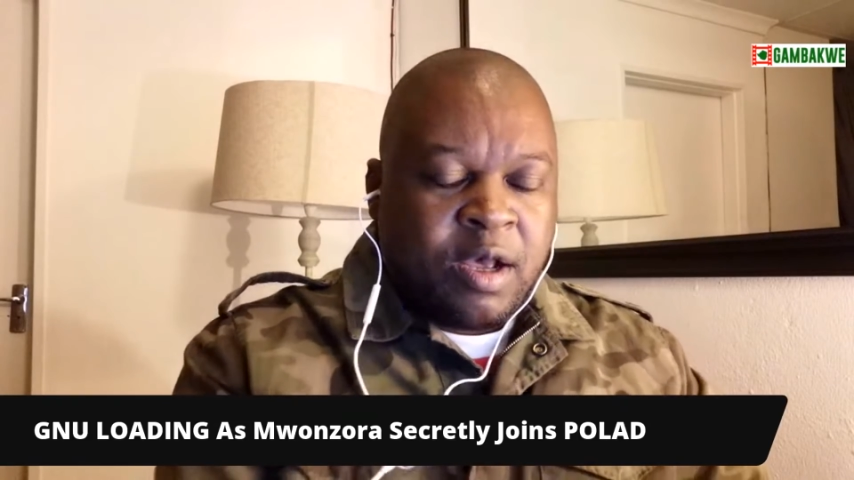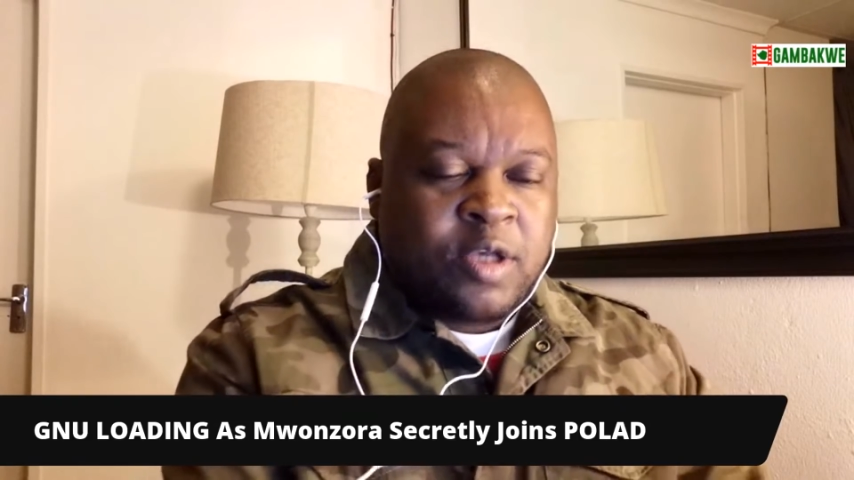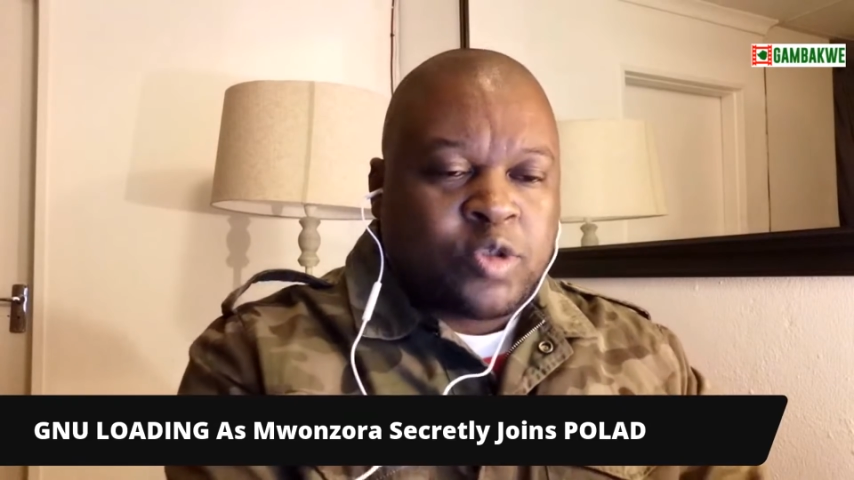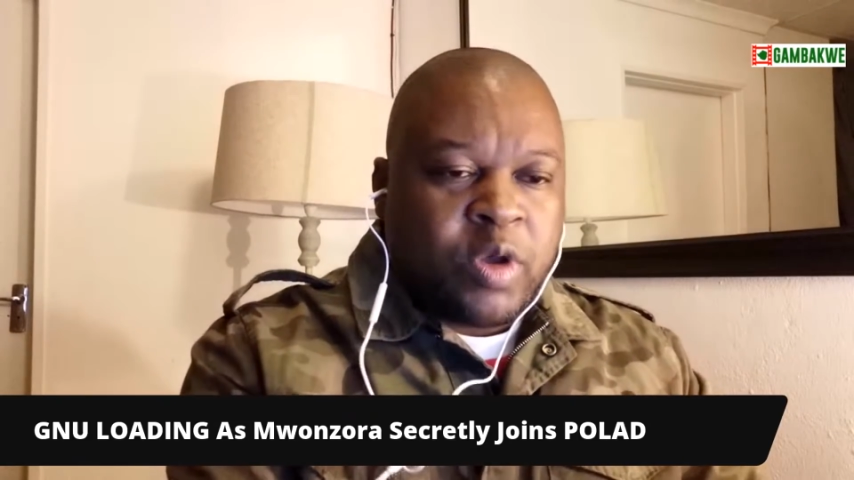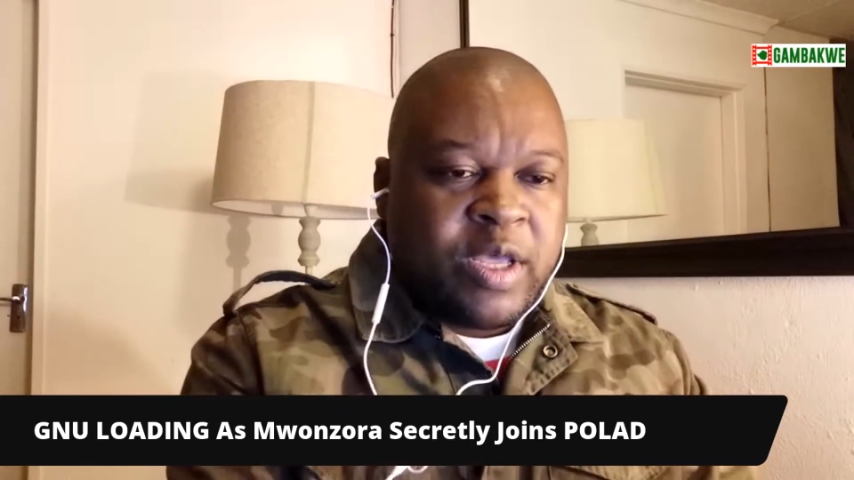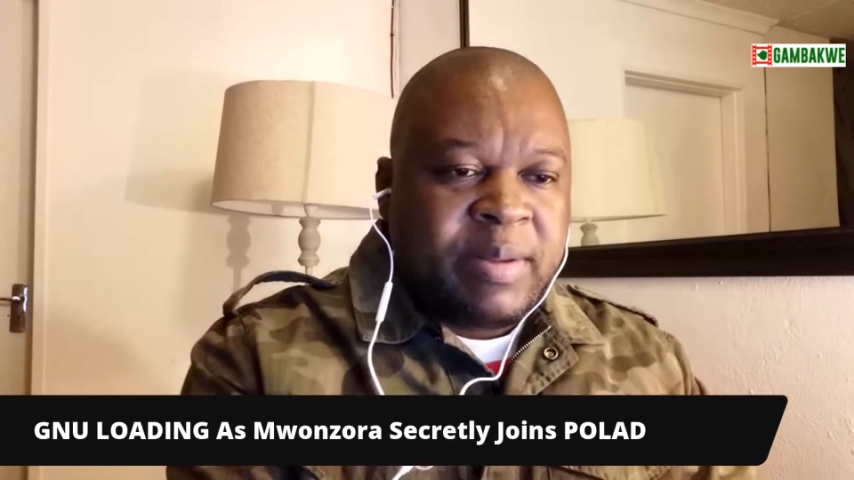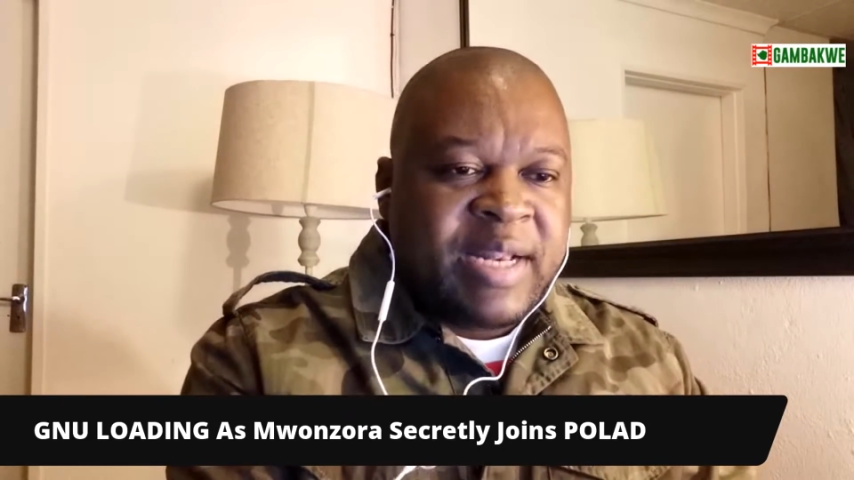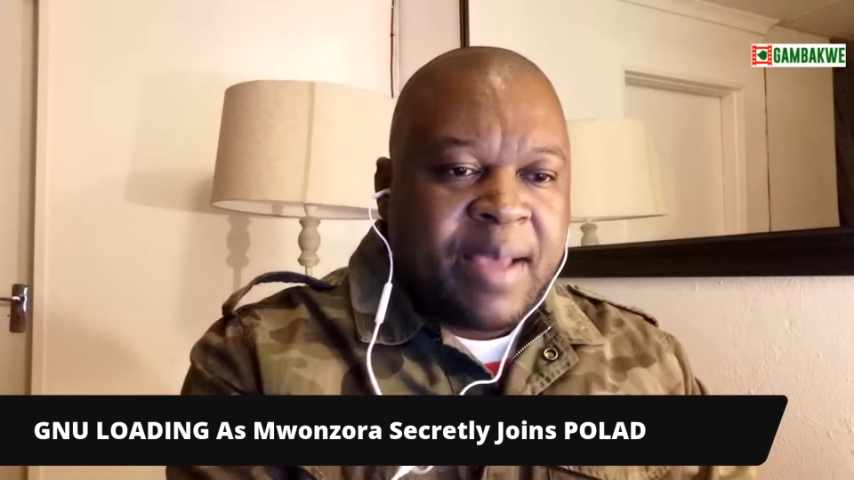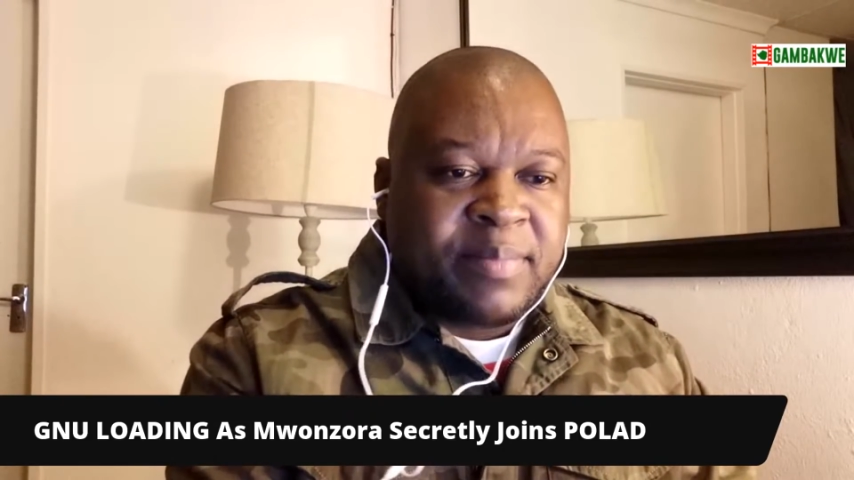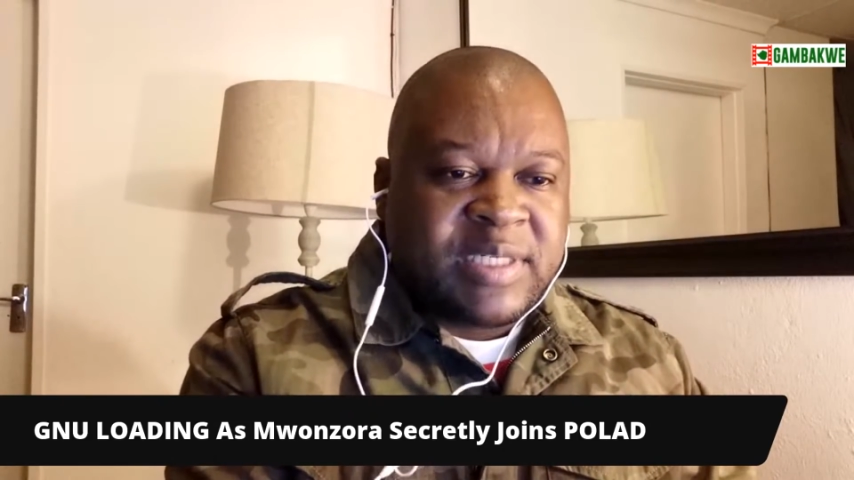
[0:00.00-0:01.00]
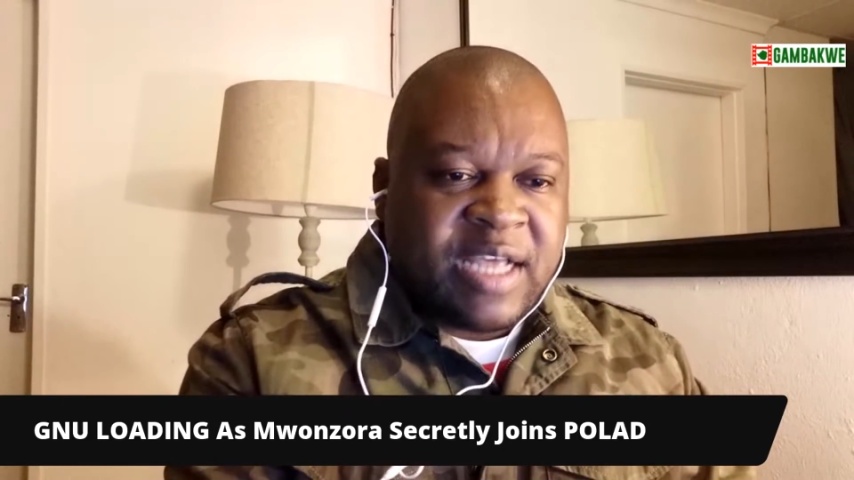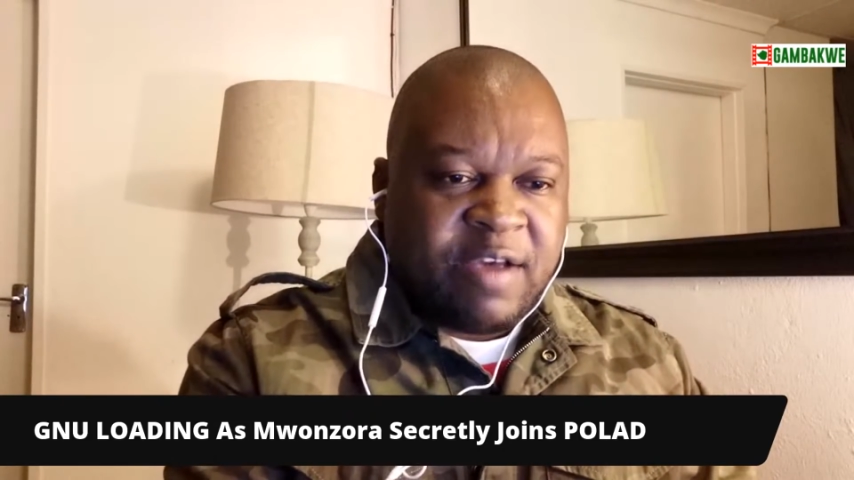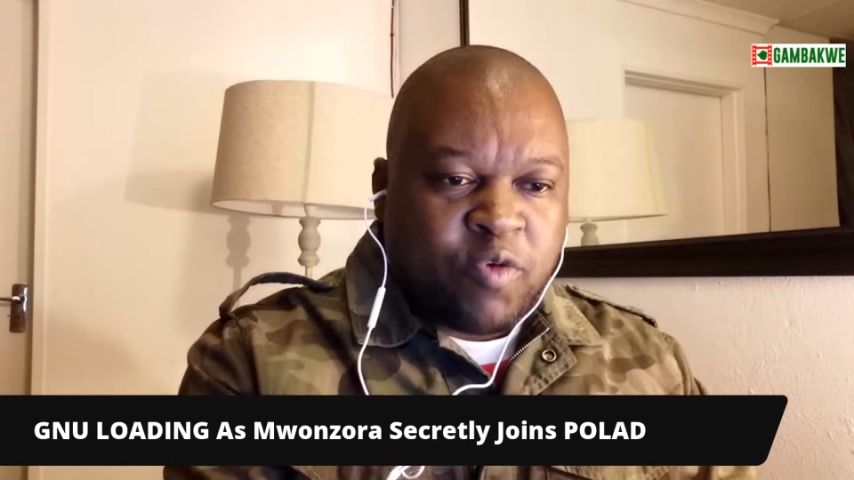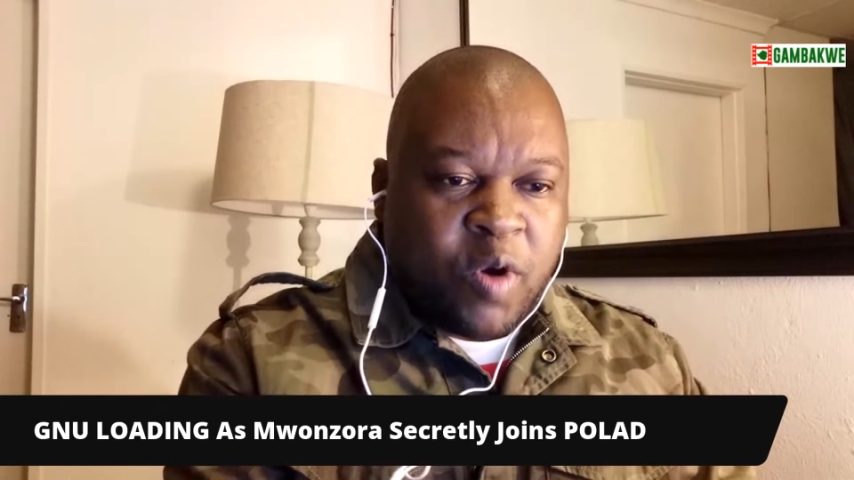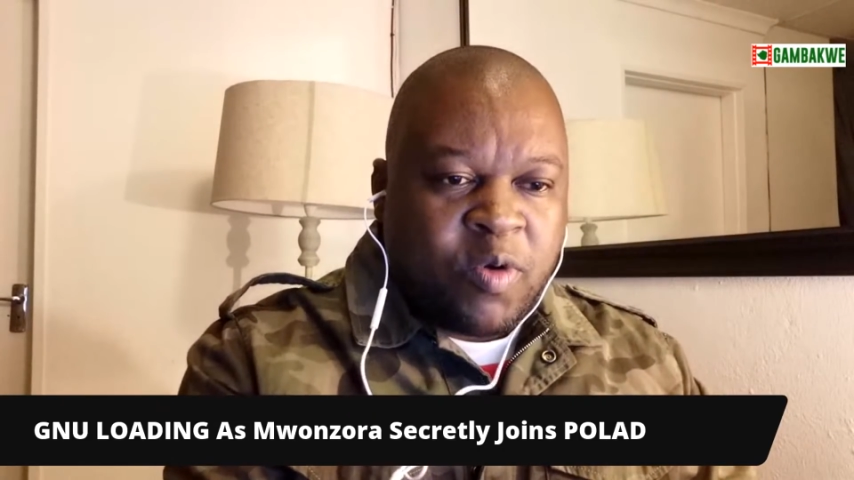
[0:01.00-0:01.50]
So he named
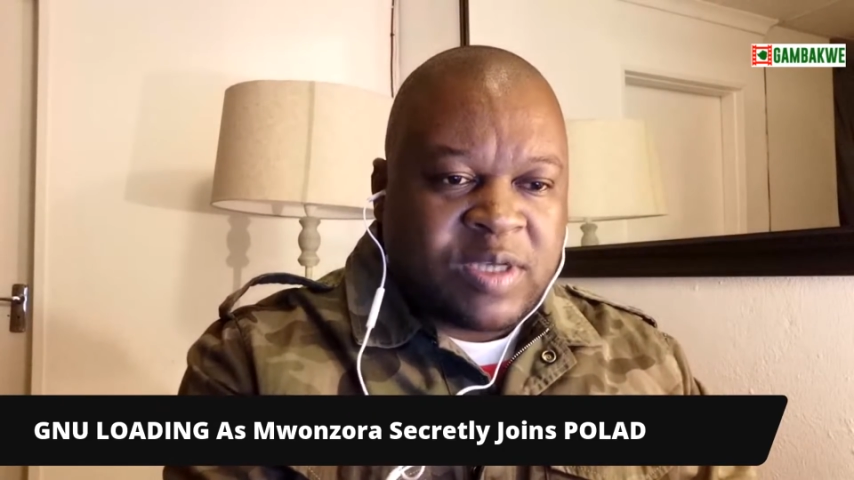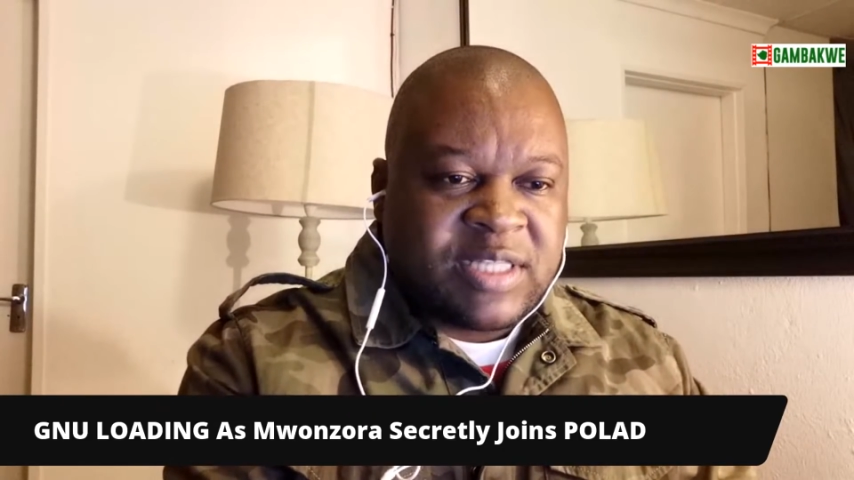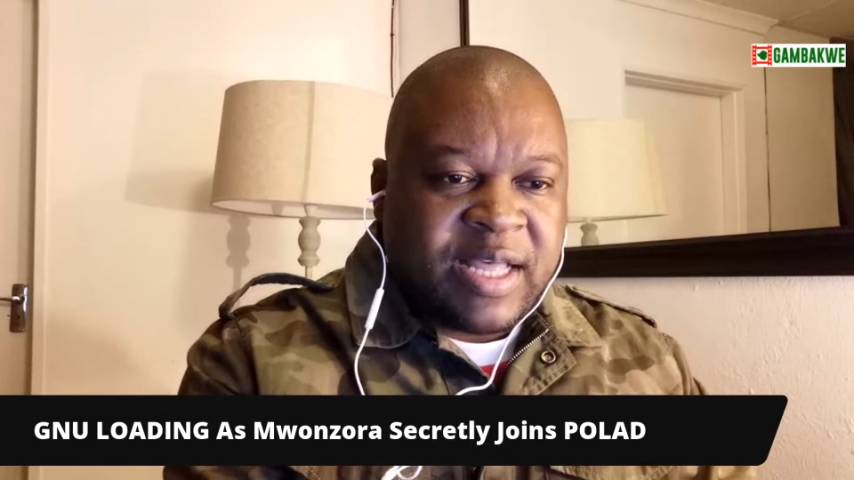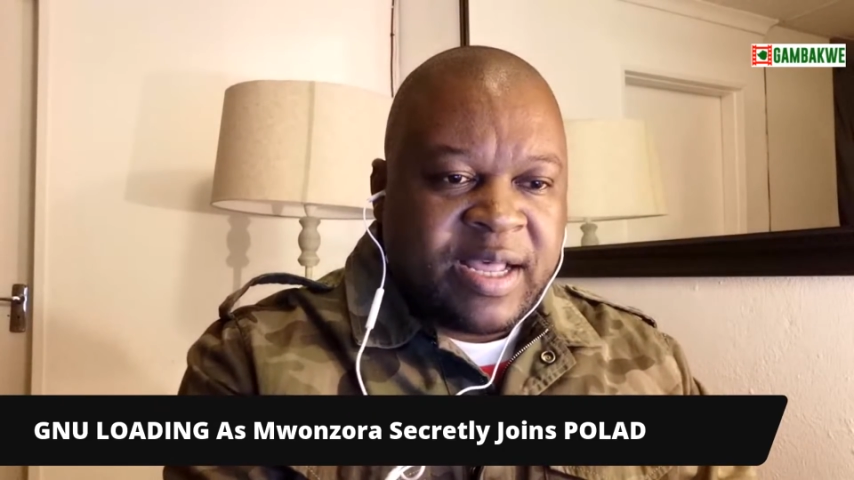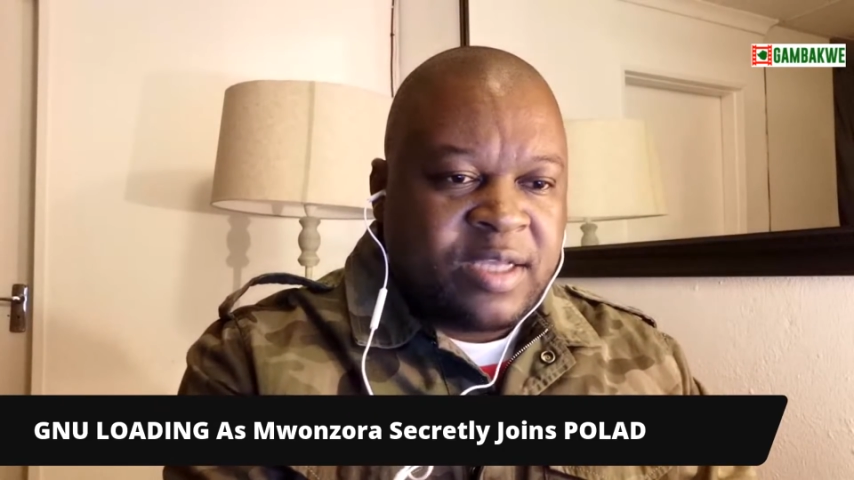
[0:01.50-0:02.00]
everyone who was there.